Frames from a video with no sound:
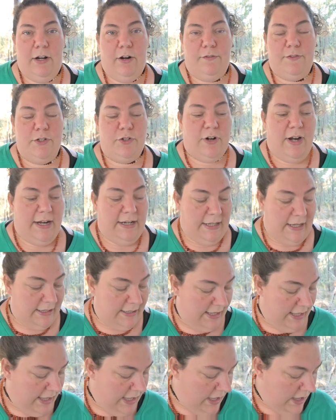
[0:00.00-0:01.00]
it off the trailer,
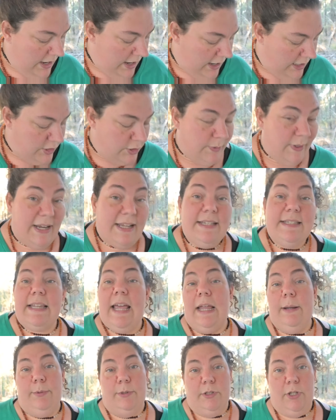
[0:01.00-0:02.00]
I do it in
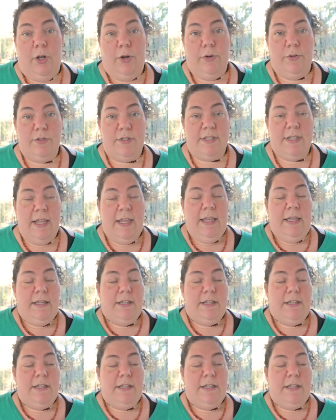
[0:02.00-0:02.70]
table loads.